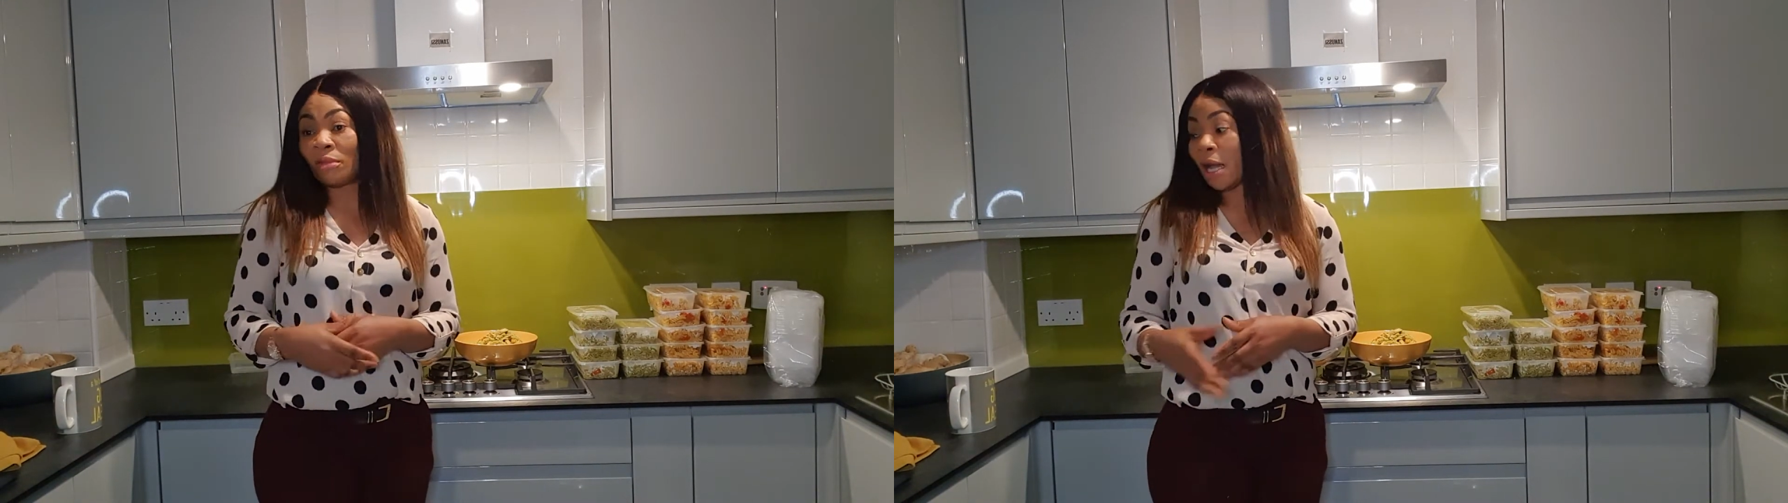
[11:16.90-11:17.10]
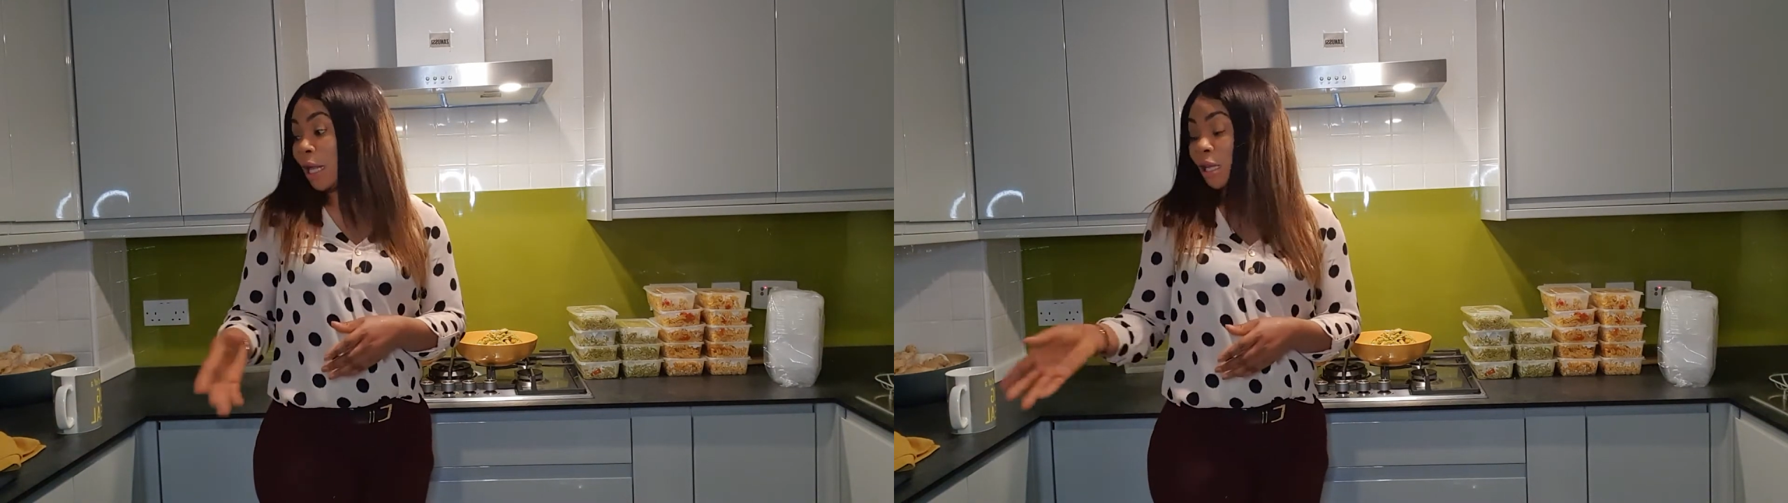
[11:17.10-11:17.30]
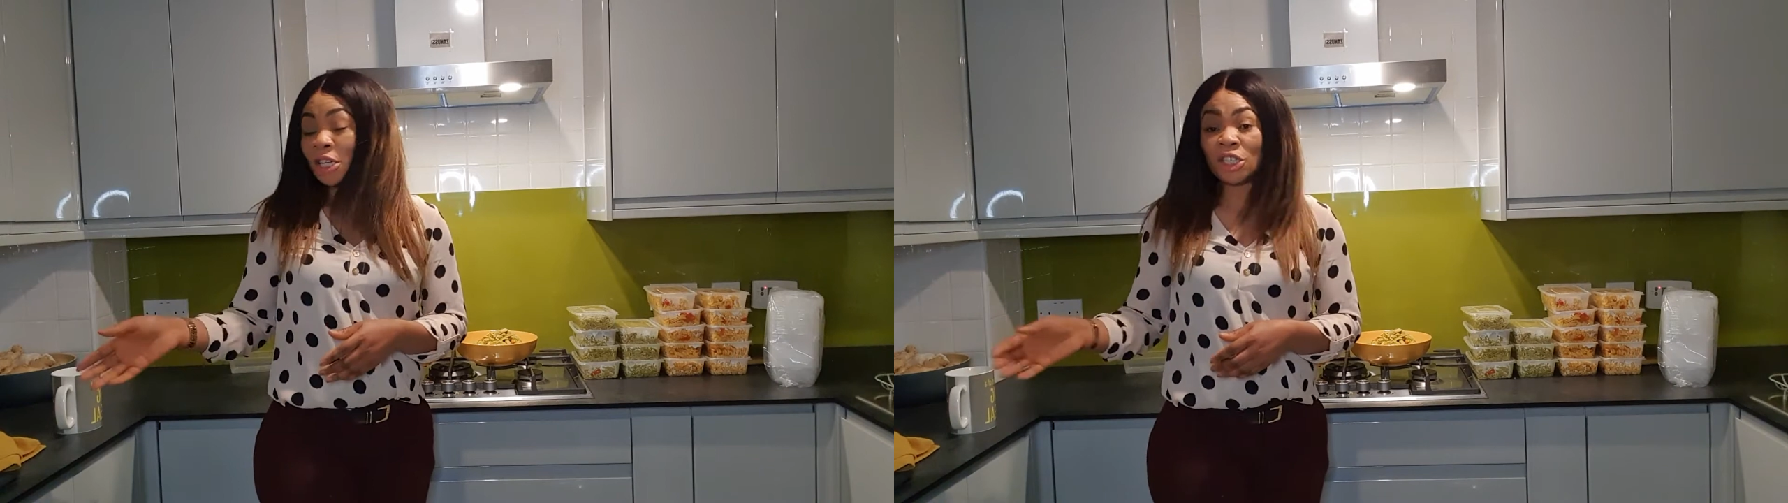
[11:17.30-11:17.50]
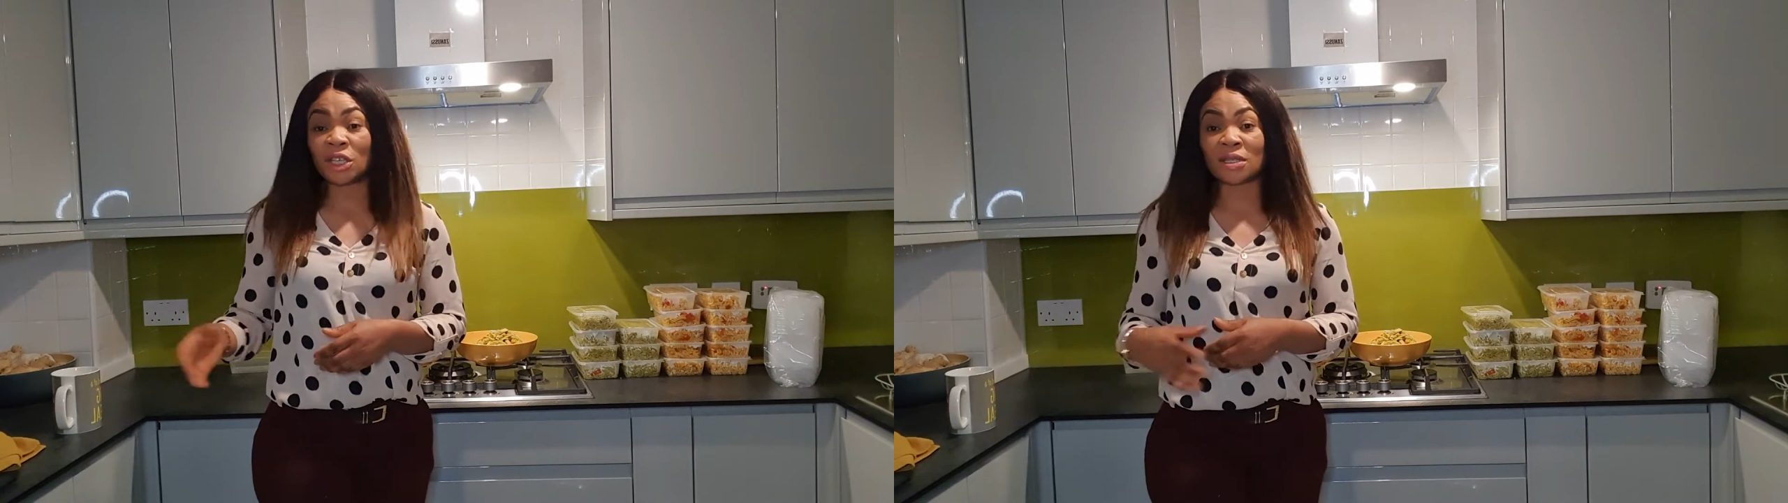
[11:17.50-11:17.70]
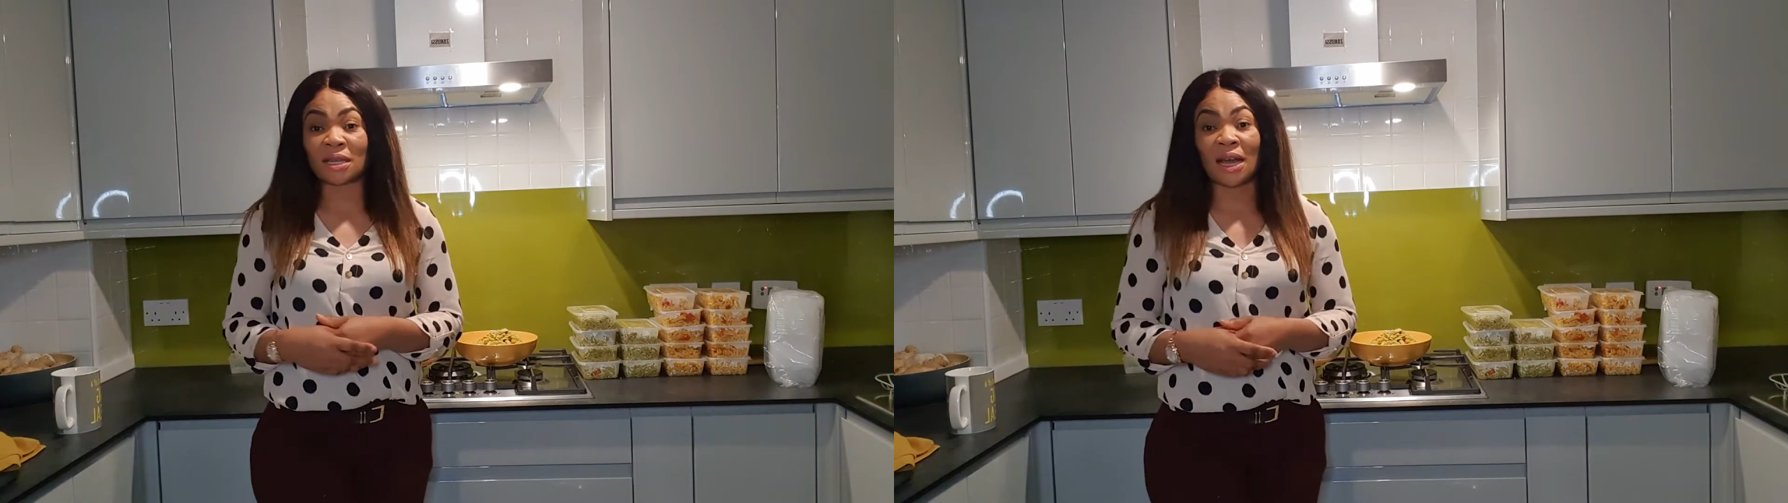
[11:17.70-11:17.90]
at the
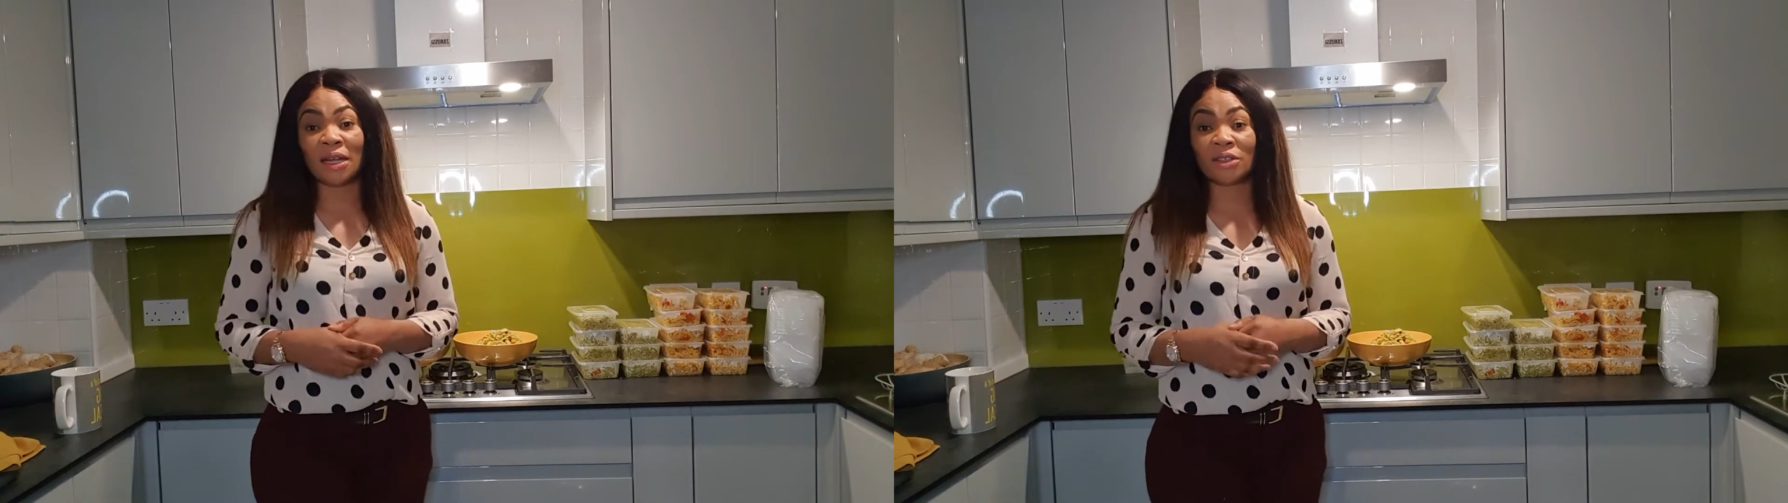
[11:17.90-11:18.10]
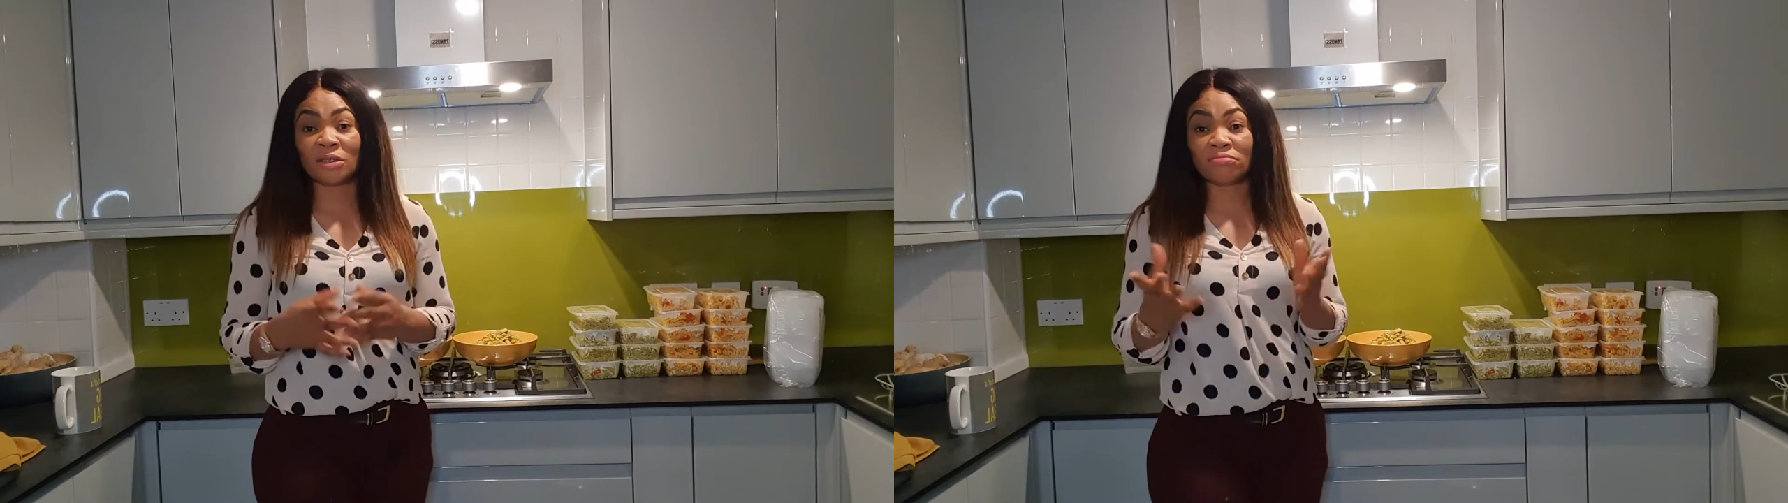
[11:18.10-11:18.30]
kitchen side.